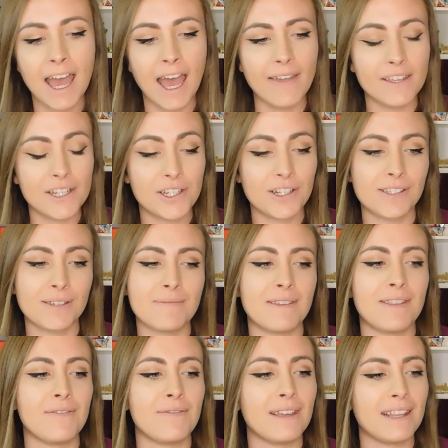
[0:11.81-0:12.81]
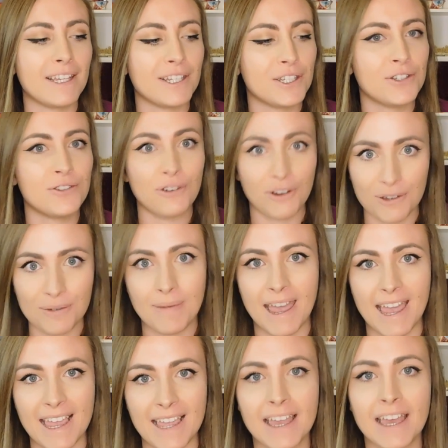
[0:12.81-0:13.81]
And there's just something that really struck
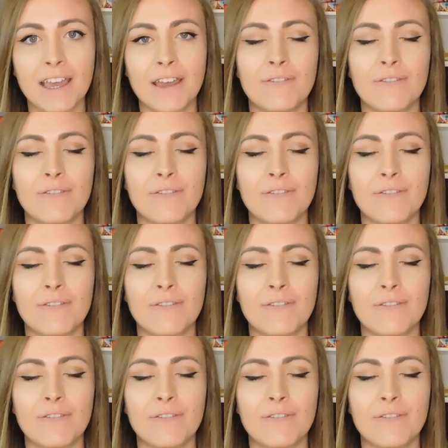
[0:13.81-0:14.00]
me